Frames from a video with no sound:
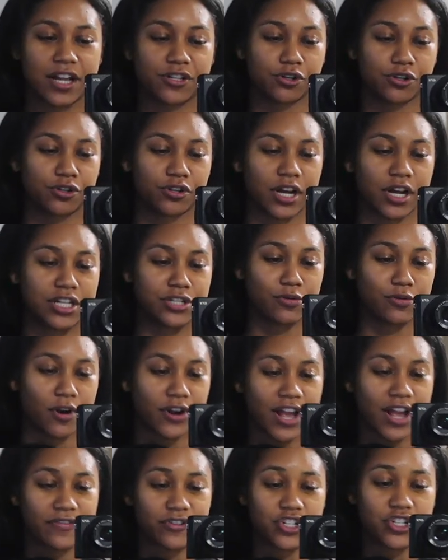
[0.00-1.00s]
I told her I do
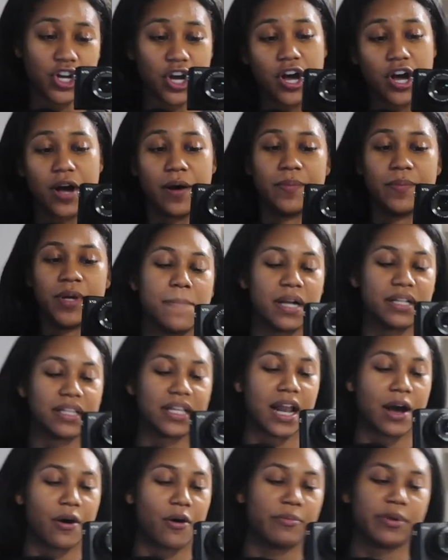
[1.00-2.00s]
already have a job, but
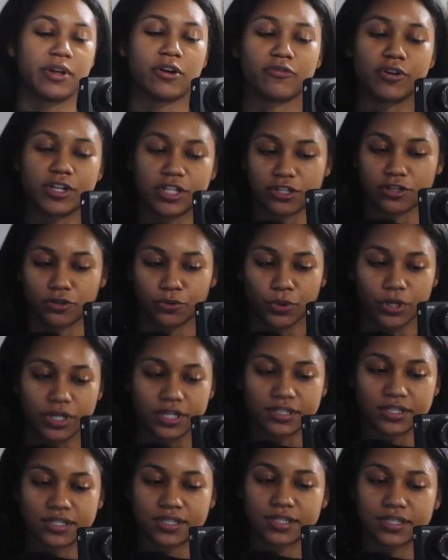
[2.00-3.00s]
that I would be a
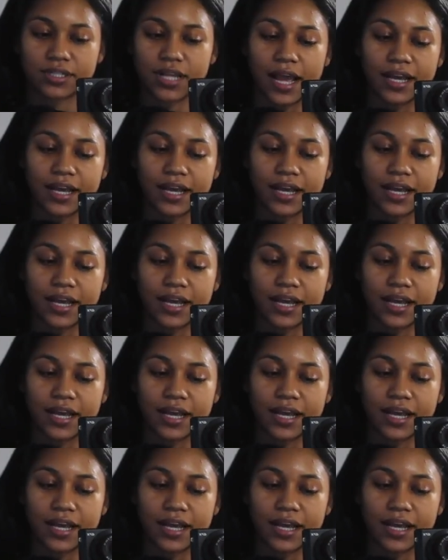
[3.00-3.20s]
resource.